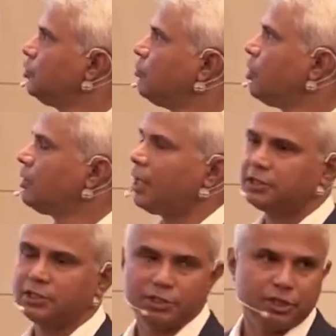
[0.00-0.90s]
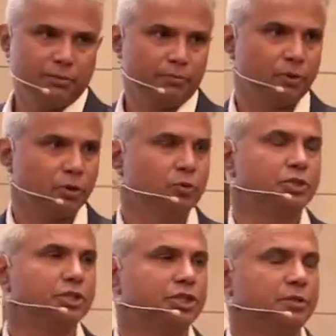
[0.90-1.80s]
You mobilize the team.
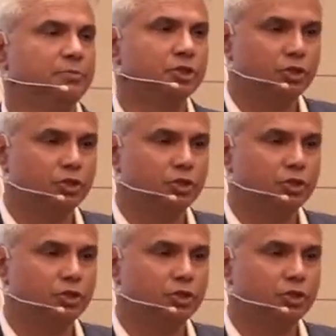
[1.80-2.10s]
Who's the team?